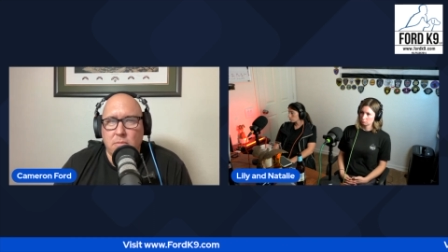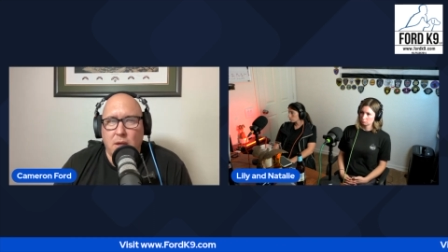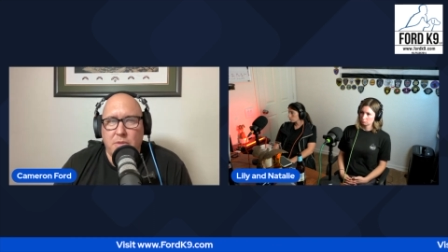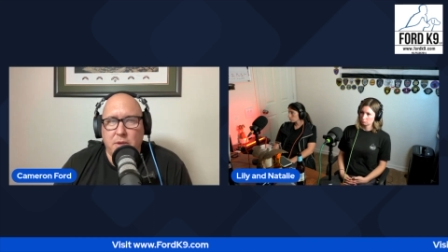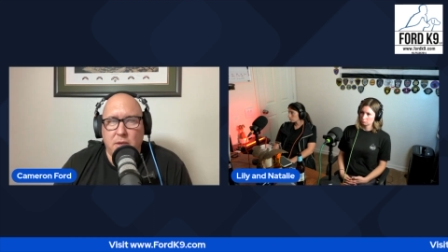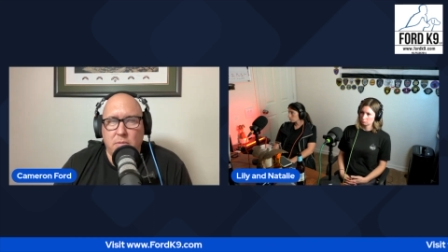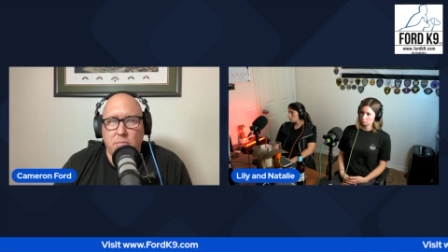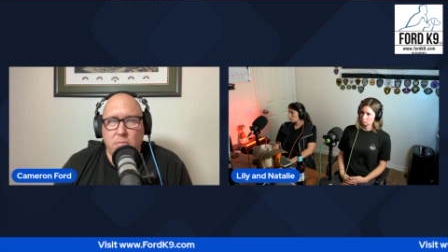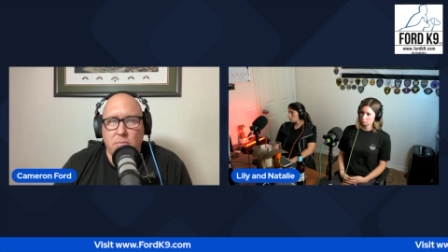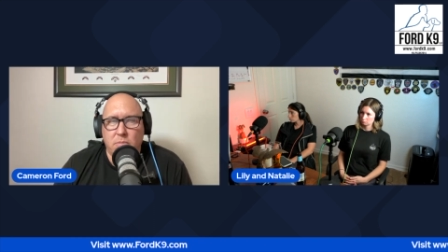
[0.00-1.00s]
I think
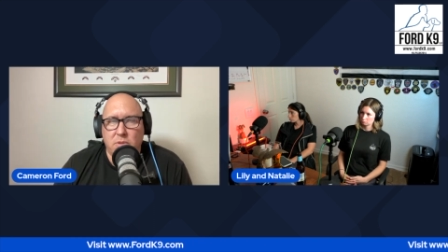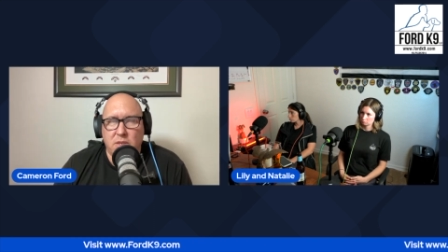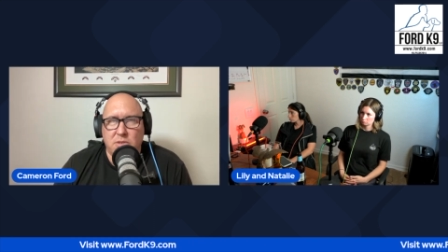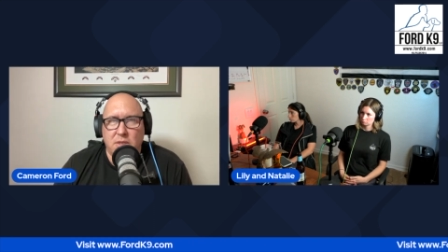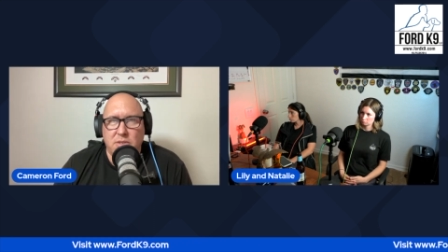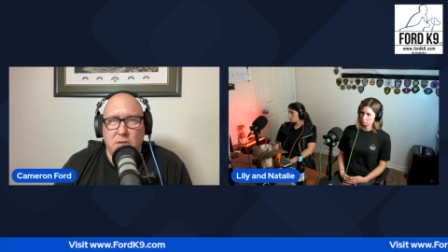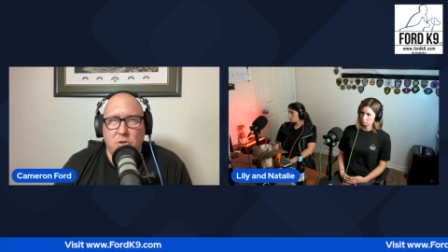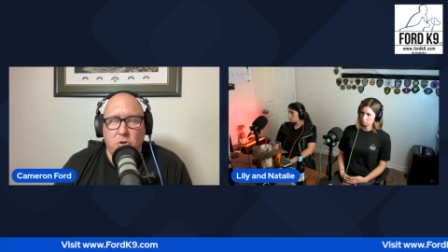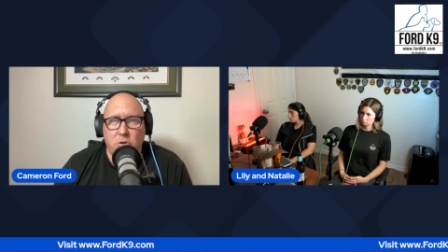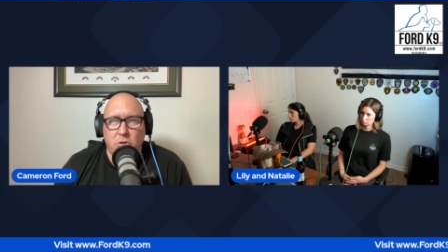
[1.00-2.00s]
these things get
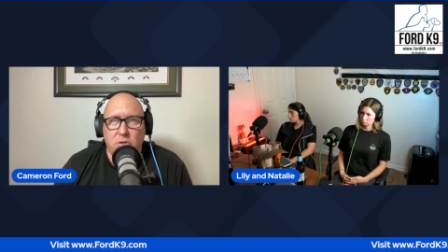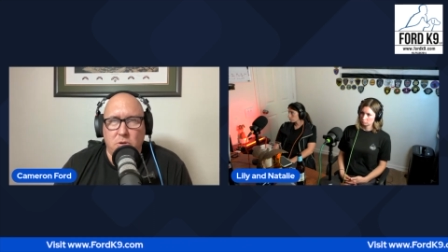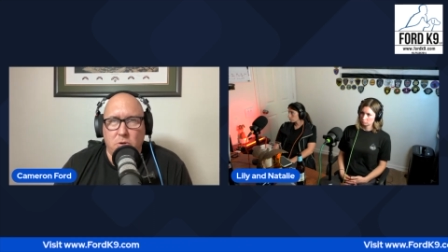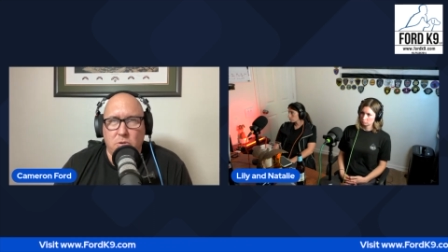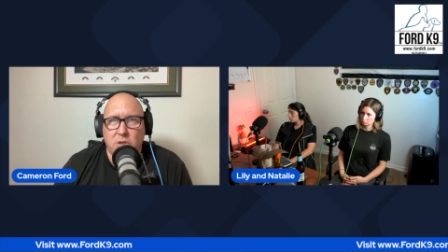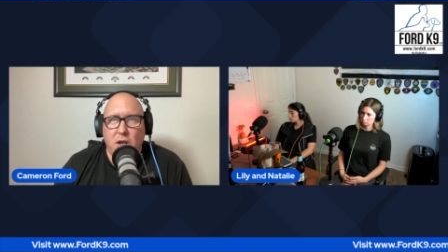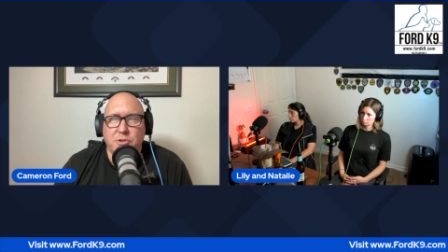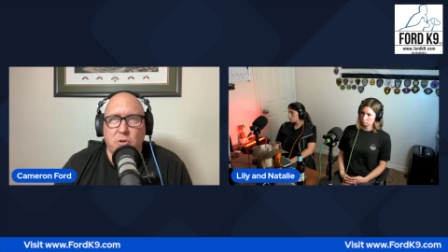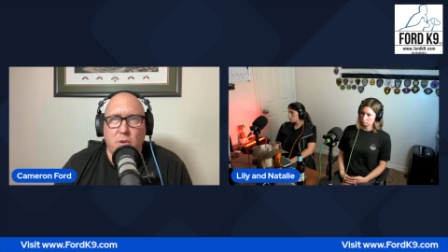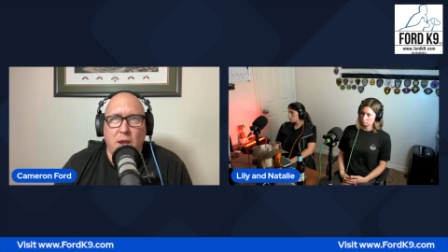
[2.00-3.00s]
turned or
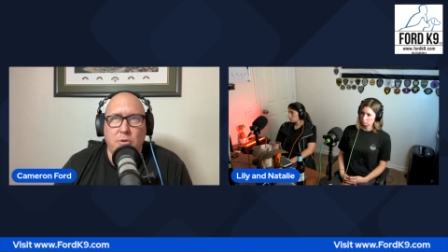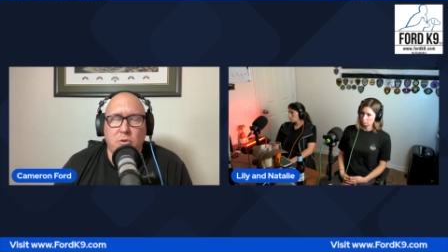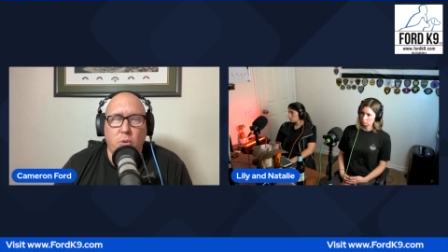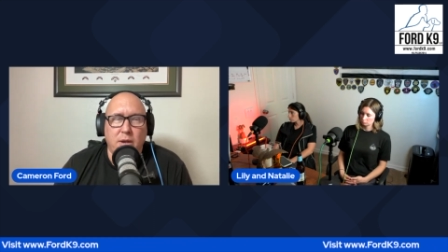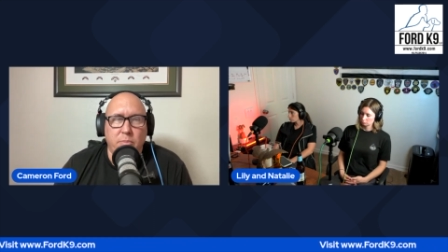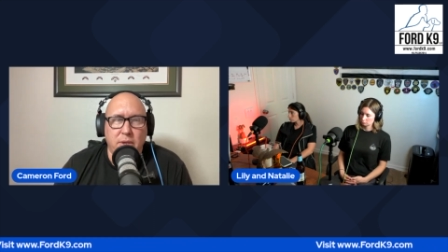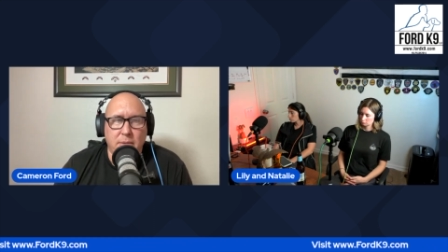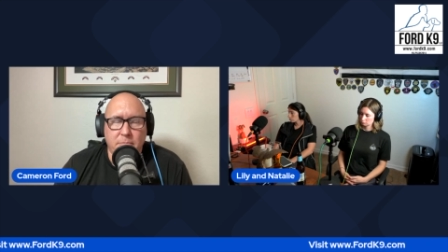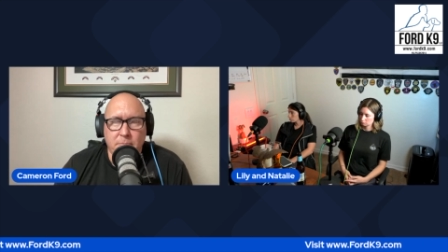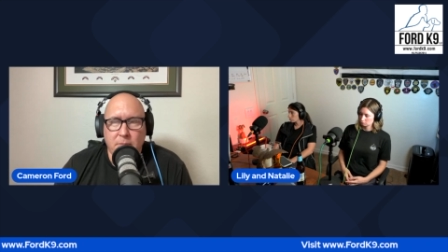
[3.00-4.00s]
tossed around quite a bit.